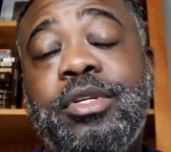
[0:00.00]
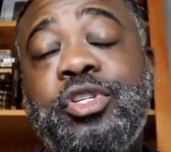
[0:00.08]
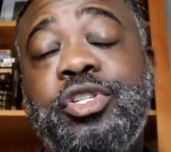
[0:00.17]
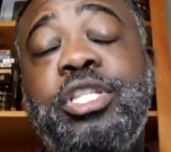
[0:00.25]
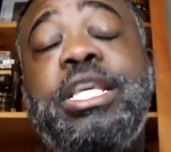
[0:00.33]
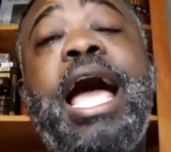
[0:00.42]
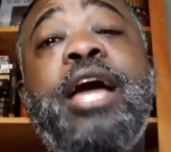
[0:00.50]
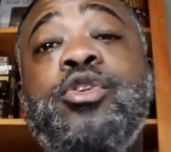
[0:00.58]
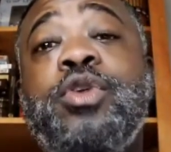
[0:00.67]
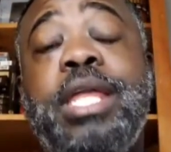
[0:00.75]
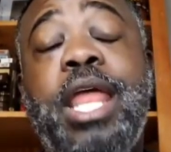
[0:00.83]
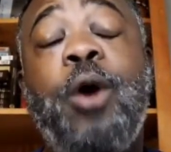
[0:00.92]
see how
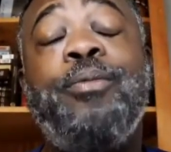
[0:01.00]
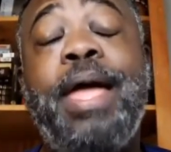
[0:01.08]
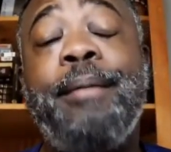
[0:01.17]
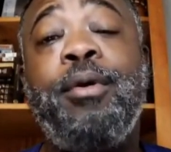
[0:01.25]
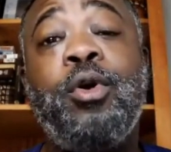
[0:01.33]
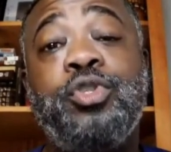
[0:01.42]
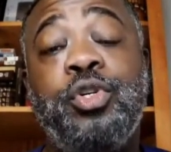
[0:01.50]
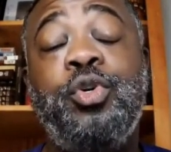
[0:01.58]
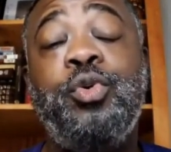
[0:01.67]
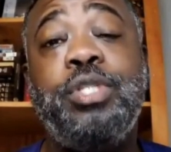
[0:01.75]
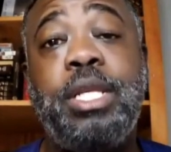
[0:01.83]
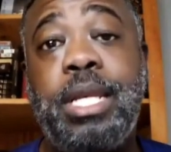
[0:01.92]
you can help that person
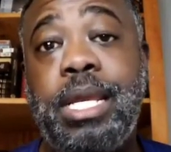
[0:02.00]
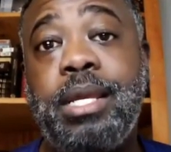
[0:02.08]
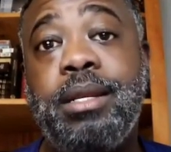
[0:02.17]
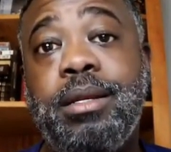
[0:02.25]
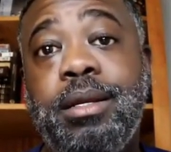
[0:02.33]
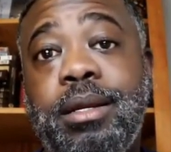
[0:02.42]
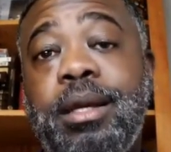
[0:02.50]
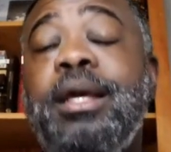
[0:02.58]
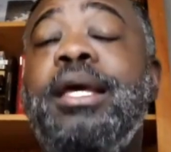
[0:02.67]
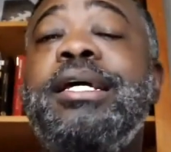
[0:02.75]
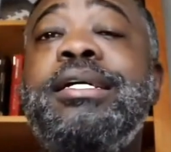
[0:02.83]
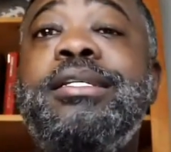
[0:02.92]
who's in need.
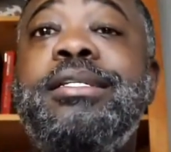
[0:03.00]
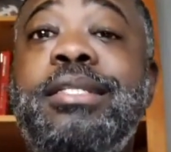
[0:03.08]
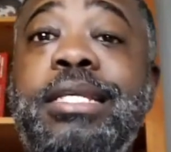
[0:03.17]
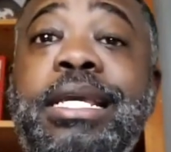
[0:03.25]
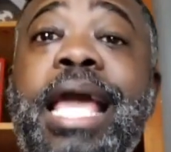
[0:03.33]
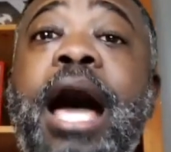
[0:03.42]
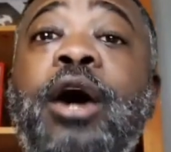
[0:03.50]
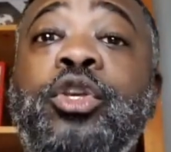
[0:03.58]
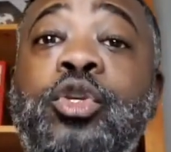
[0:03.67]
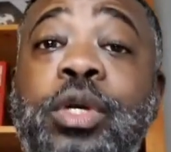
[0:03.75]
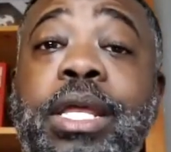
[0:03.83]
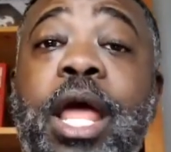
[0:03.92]
See how
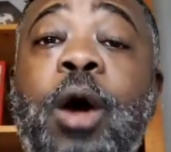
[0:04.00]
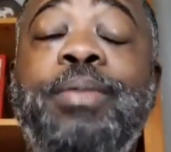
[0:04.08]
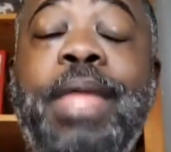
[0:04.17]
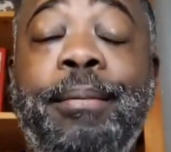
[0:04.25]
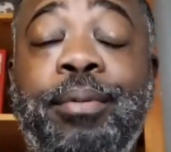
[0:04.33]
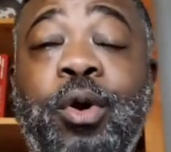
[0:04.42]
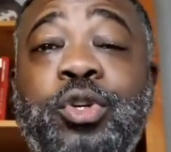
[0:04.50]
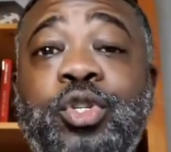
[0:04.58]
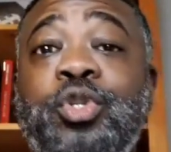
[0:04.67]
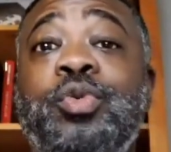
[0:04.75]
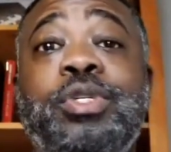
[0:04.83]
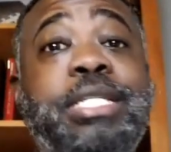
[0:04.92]
you can help that
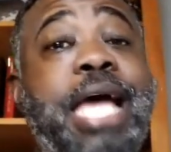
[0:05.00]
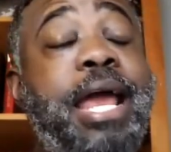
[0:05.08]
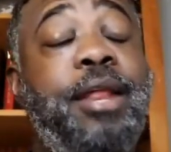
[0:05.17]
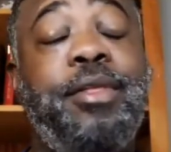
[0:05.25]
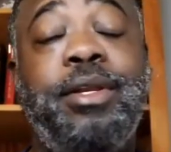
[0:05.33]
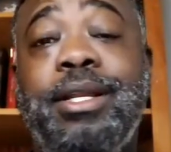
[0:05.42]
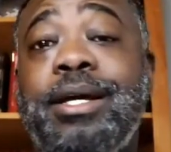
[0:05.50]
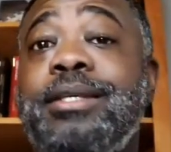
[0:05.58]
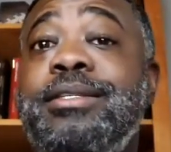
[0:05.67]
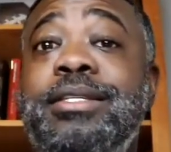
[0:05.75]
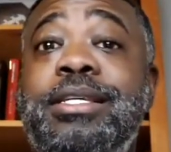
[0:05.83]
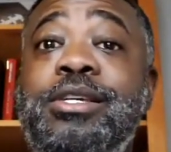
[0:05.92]
person who is down under the luck.
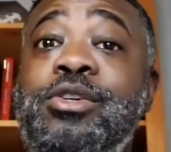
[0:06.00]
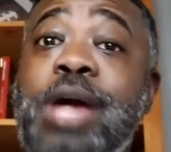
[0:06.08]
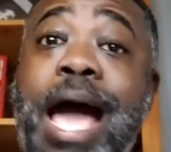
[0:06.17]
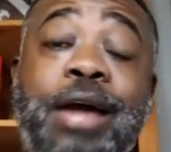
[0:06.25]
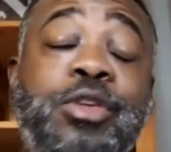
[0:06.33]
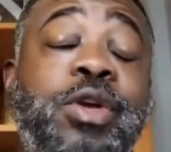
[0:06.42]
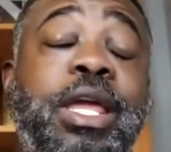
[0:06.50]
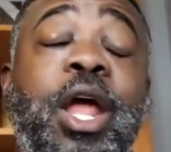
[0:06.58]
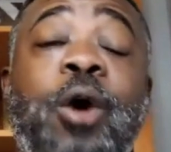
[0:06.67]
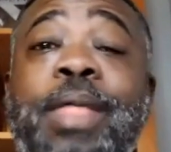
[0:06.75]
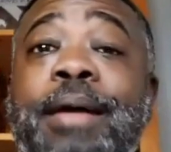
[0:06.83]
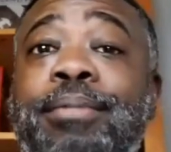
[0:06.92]
See how you can
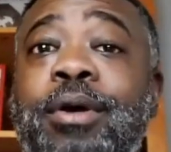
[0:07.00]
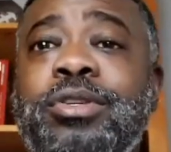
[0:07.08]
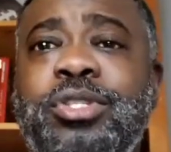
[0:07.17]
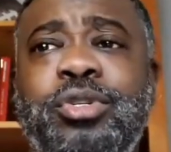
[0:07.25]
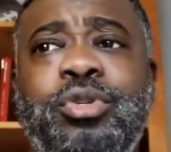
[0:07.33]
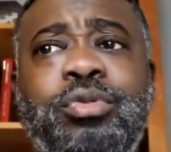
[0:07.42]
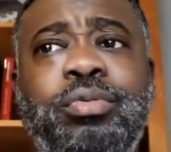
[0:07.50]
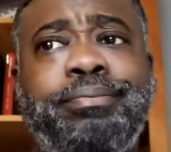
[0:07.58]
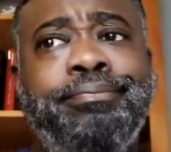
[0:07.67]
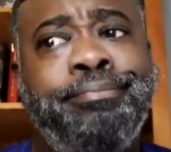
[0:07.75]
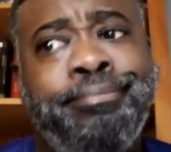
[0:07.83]
help that person who